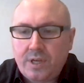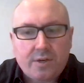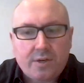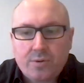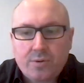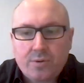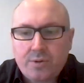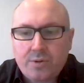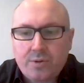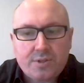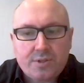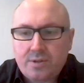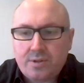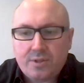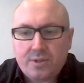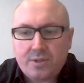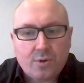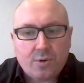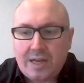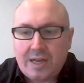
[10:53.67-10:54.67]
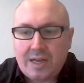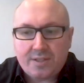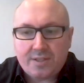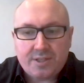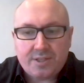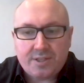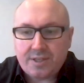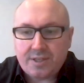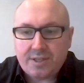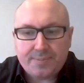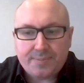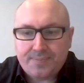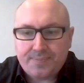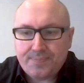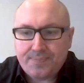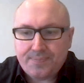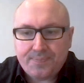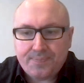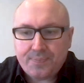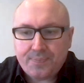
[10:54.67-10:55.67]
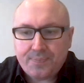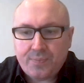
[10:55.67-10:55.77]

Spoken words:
Yeah, no, there's no licensing.